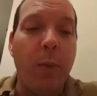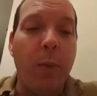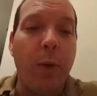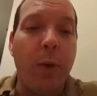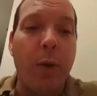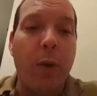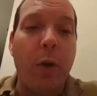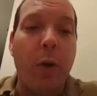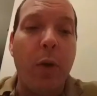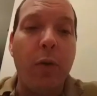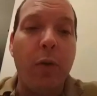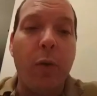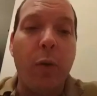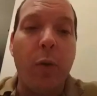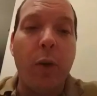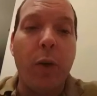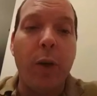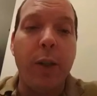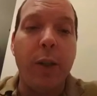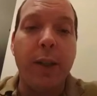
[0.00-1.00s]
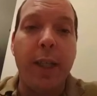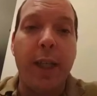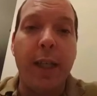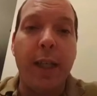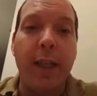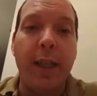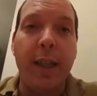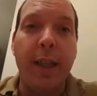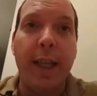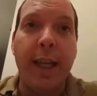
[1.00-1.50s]
we were called for is
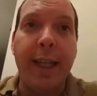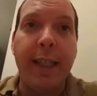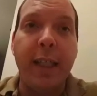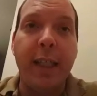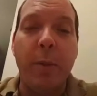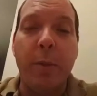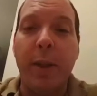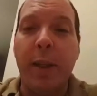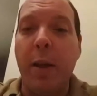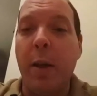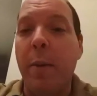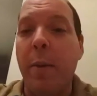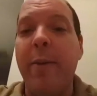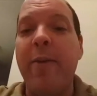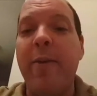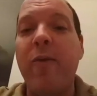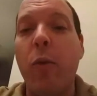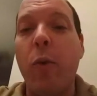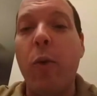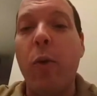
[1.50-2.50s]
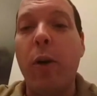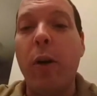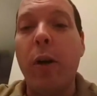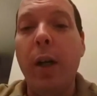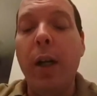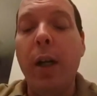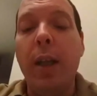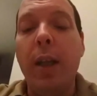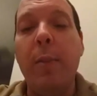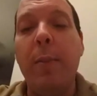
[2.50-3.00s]
not last year but the year before,
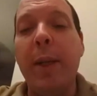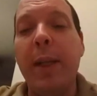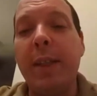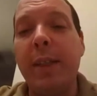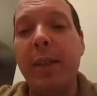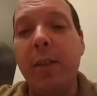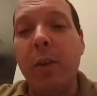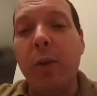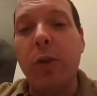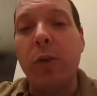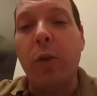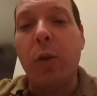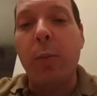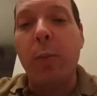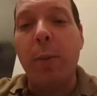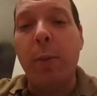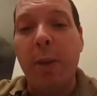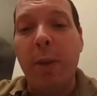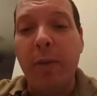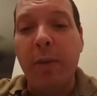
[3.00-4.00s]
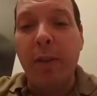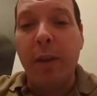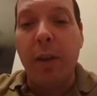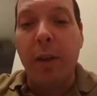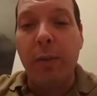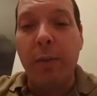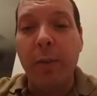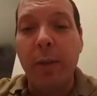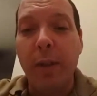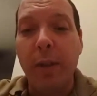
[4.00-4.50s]
the big snowstorm in
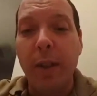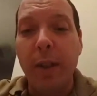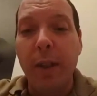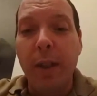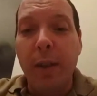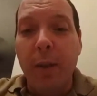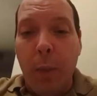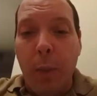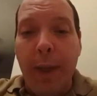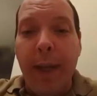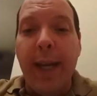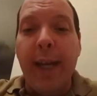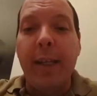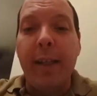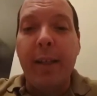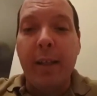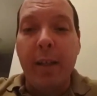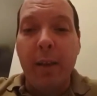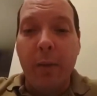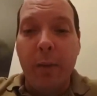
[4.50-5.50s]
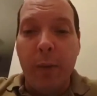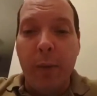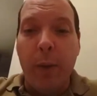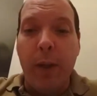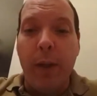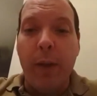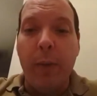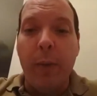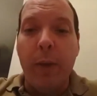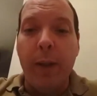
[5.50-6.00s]
Buffalo. We had
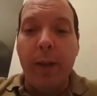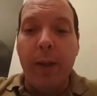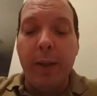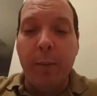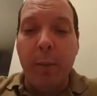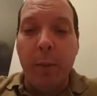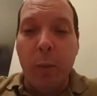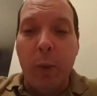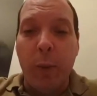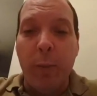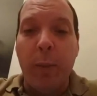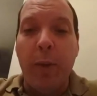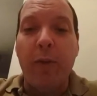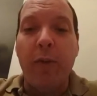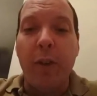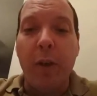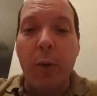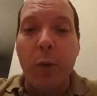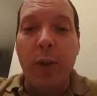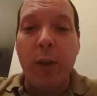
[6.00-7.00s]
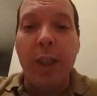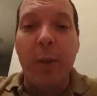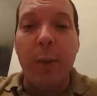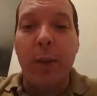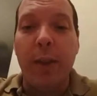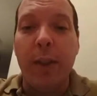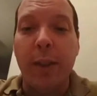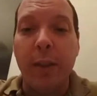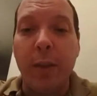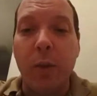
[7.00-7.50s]
when Buffalo was hit
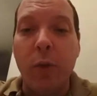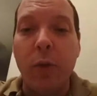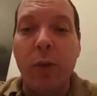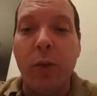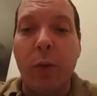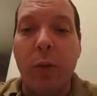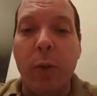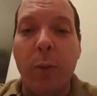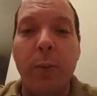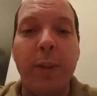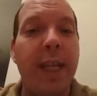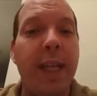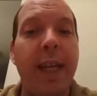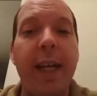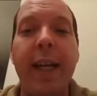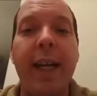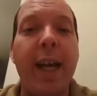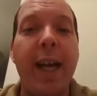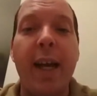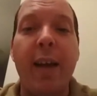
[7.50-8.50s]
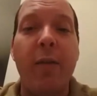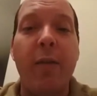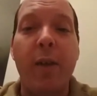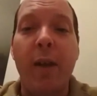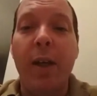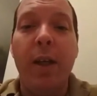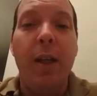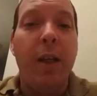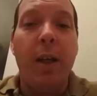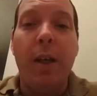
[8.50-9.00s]
with the snowstorms, they didn't have
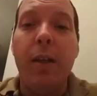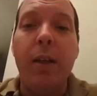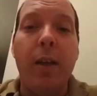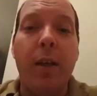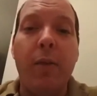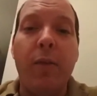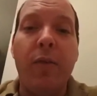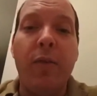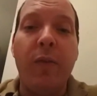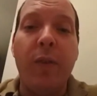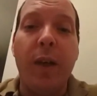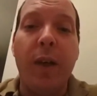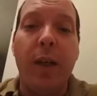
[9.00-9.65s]
enough.